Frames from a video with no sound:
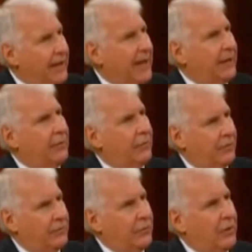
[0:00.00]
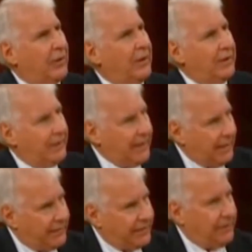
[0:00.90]
category of drug can
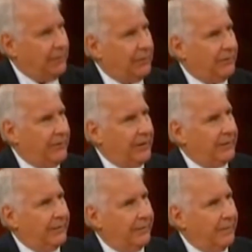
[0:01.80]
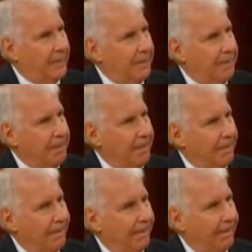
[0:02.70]
have a similar effect. Okay, want to
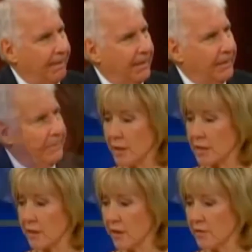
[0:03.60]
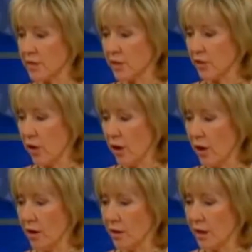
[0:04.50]
spend a couple of minutes left here
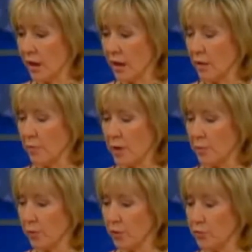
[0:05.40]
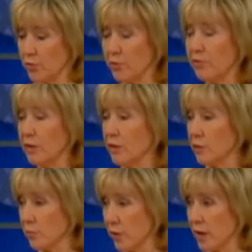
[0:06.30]
on people who do feel
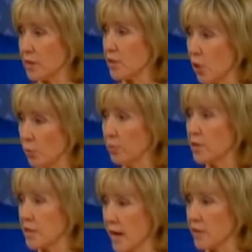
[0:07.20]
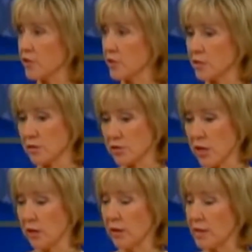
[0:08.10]
depressed, hopeless, anxious. Their
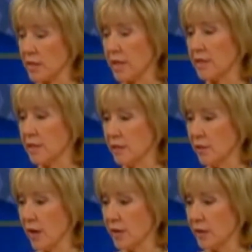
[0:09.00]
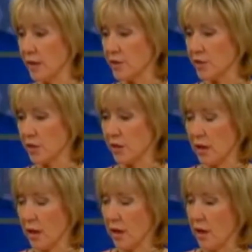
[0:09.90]
child has ADD or
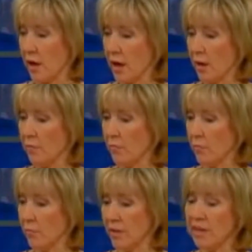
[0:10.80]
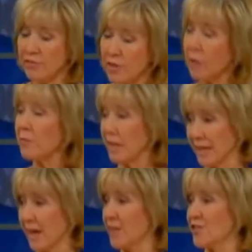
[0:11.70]
ADHD. If not
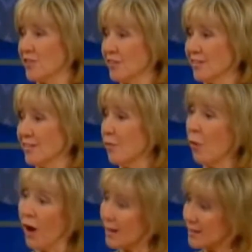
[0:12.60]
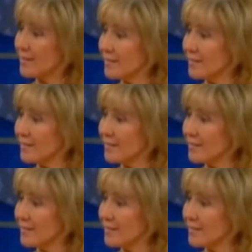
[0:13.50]
medication, what?